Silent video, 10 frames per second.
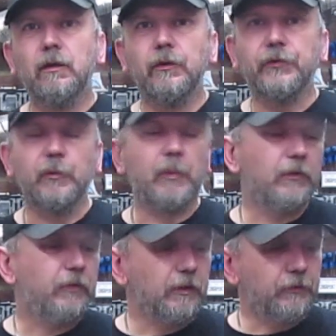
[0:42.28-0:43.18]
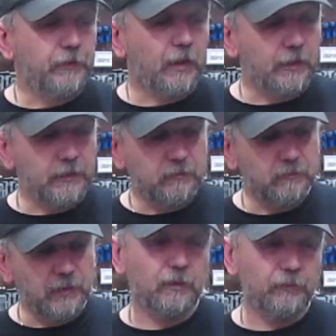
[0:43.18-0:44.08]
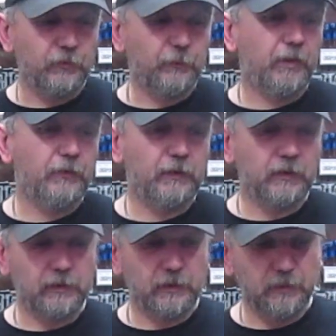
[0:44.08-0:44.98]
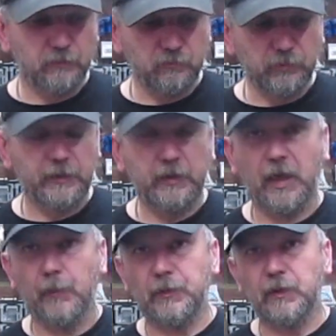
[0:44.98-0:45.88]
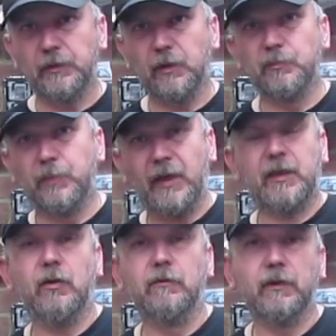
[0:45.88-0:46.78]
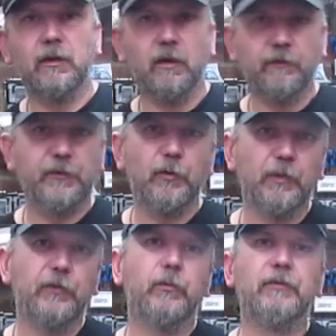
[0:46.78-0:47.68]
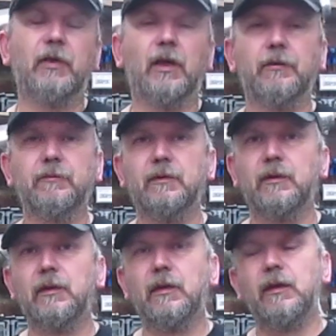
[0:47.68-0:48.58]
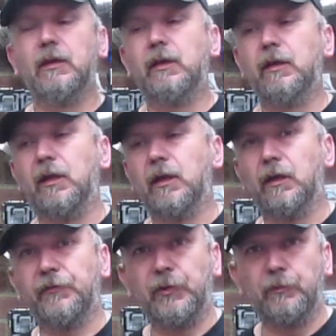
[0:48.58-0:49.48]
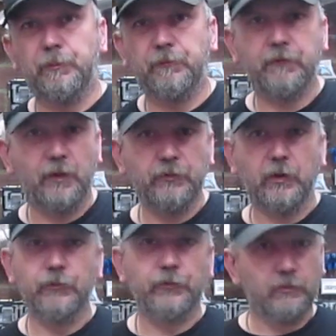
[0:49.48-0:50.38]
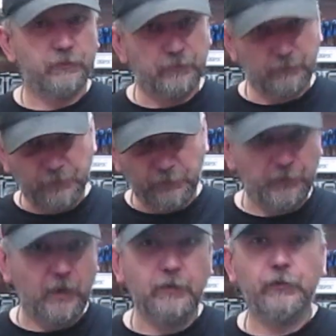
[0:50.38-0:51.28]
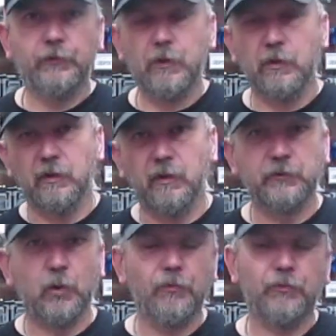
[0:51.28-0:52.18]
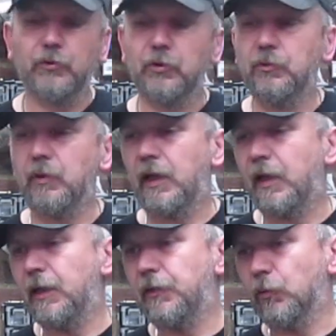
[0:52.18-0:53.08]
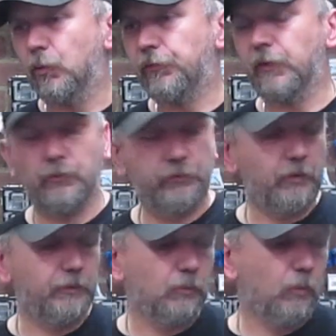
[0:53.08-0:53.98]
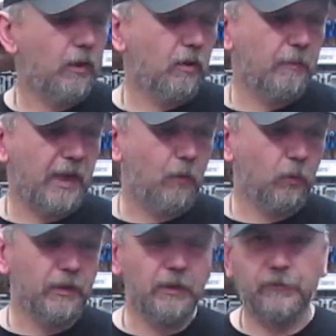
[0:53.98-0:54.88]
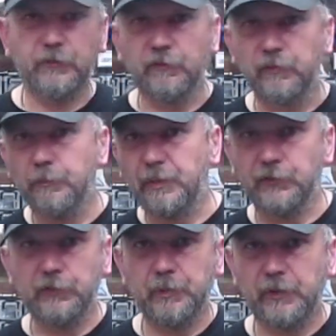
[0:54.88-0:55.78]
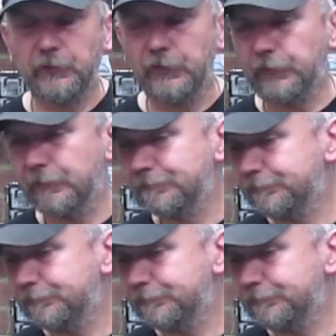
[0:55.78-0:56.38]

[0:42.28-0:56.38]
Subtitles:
So basically today I'm just basically going to recap and go back over a few bits we've done, a few photos of the stages that I've gone through, and also show you where I'm at with different bits and pieces.